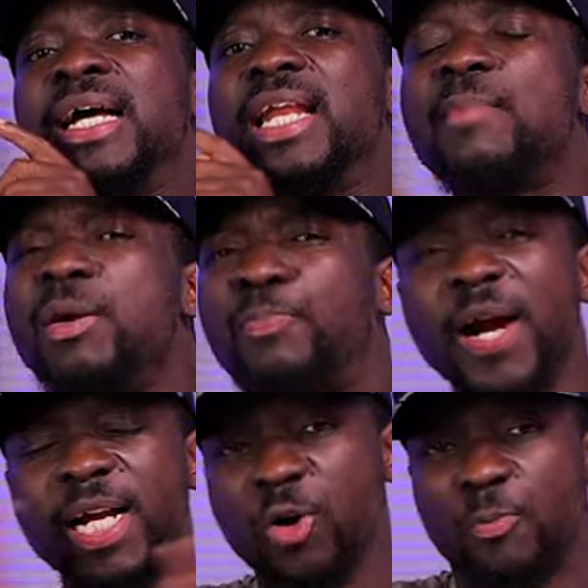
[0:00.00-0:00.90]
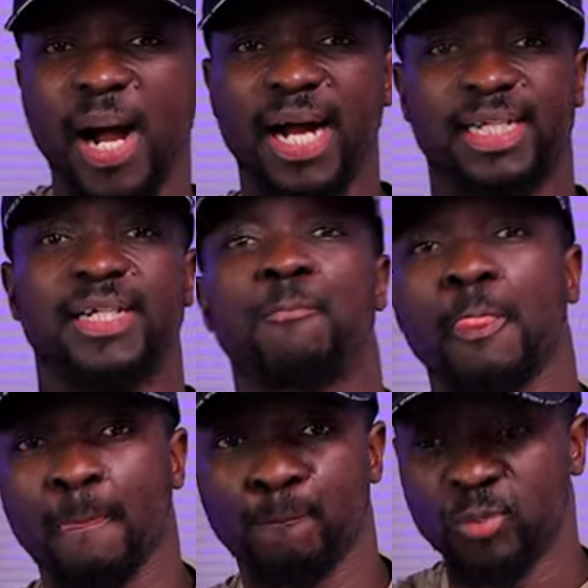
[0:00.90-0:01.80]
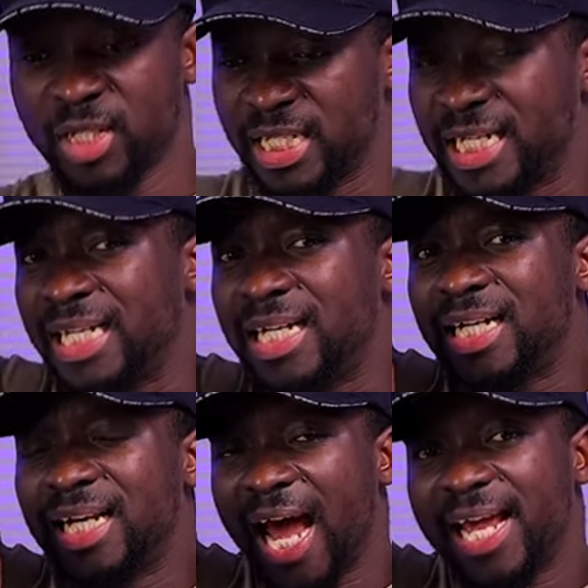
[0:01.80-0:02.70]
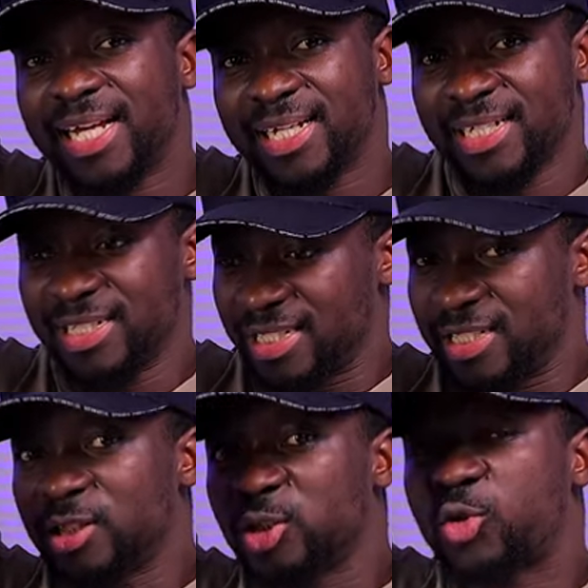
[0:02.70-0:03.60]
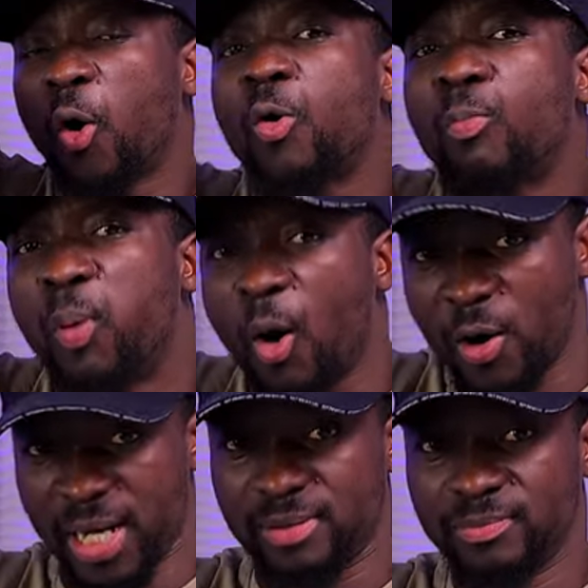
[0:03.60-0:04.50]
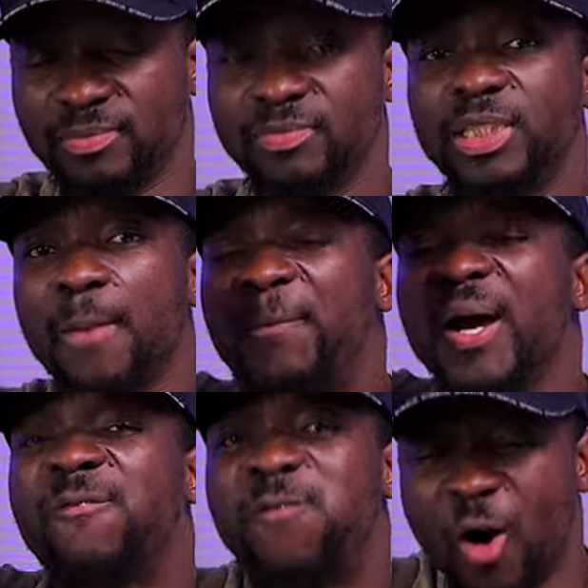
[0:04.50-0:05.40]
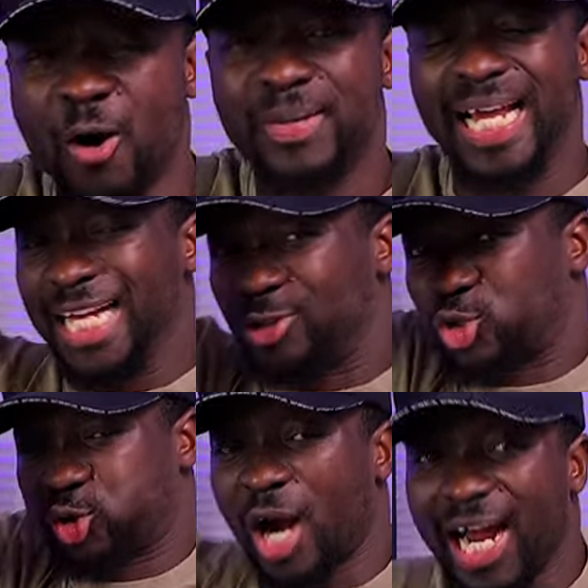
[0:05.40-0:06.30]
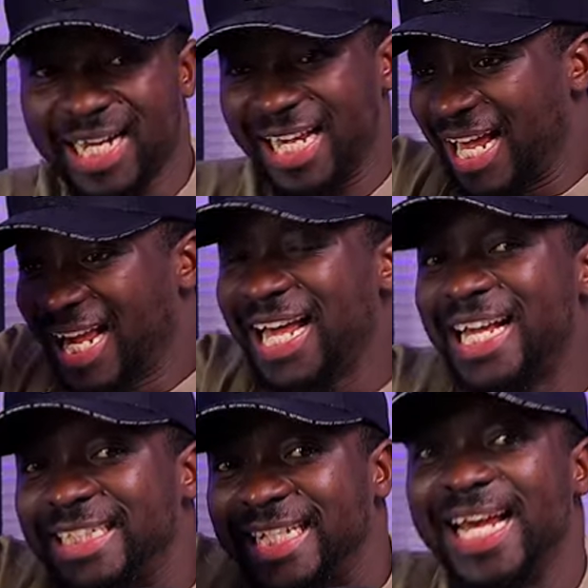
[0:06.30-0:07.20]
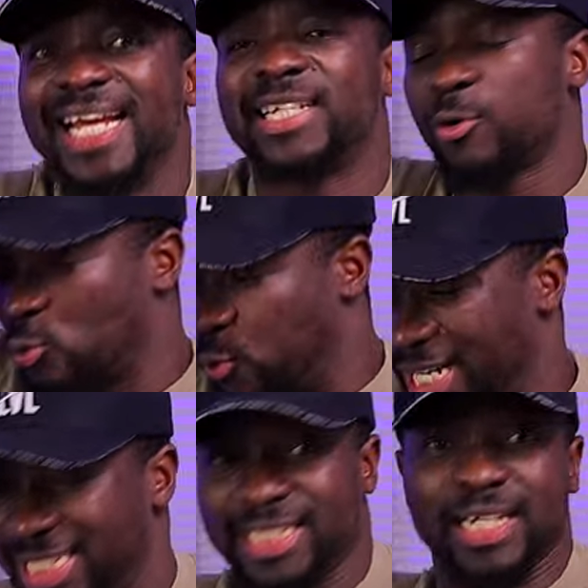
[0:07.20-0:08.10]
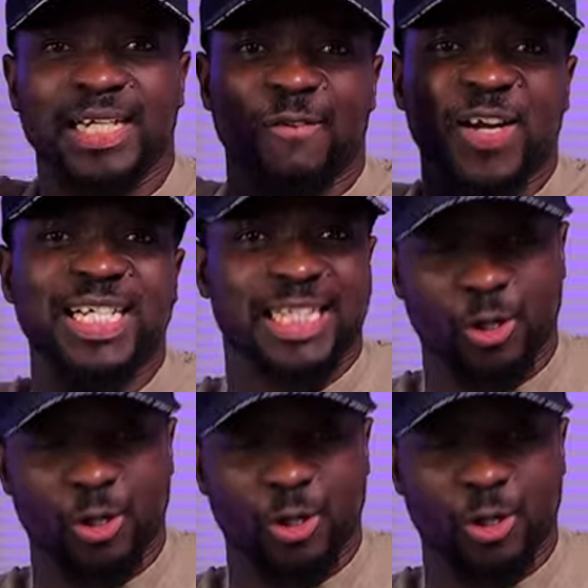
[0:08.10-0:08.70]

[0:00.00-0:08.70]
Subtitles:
let me bring you back. Like, Stonebwoy performed a track he did with, your friends,